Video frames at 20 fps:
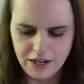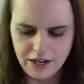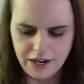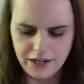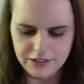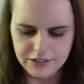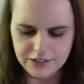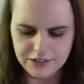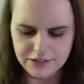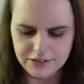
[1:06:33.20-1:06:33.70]

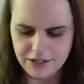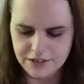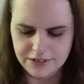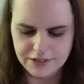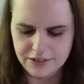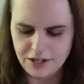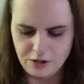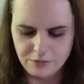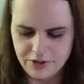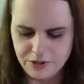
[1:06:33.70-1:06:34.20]
And it doesn't
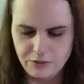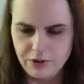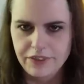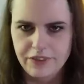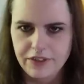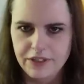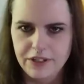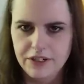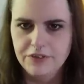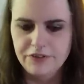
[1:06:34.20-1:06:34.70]
tell me what
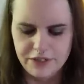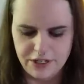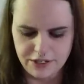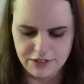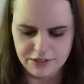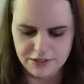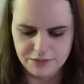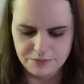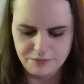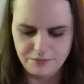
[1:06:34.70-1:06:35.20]
the gift
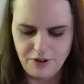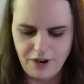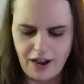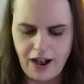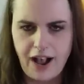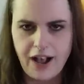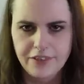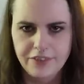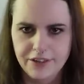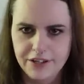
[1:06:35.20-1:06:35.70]
is.
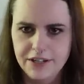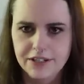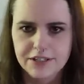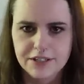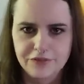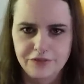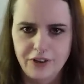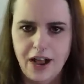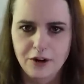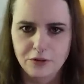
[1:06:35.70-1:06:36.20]
I think it's
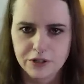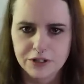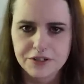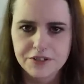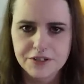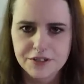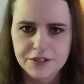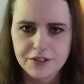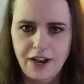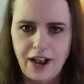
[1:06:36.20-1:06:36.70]

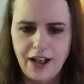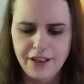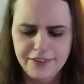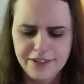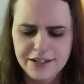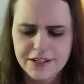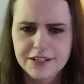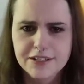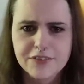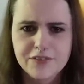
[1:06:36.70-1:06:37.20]
flowers. I
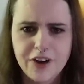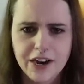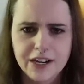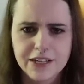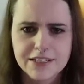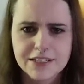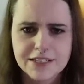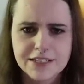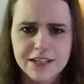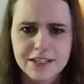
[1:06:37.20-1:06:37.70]
think he's
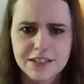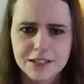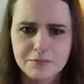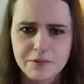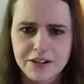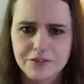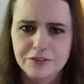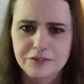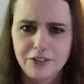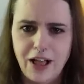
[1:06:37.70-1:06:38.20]
fucking sending
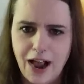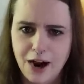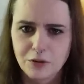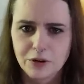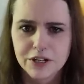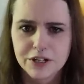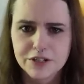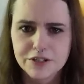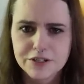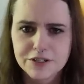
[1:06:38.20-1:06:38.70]
me
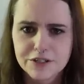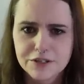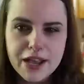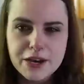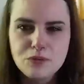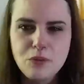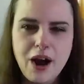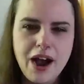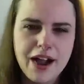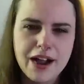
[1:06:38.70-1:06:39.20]
flowers. And
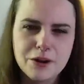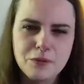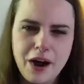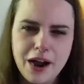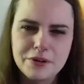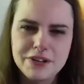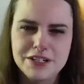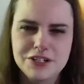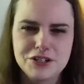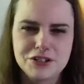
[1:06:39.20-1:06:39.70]
why? Why
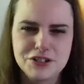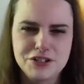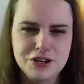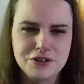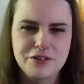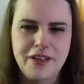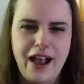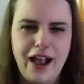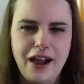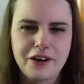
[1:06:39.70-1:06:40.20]
would he just do
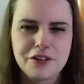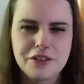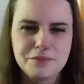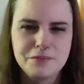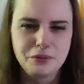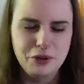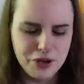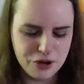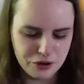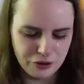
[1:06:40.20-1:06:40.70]
that out of the
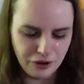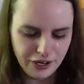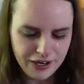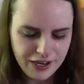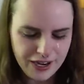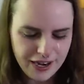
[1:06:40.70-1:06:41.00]
blue?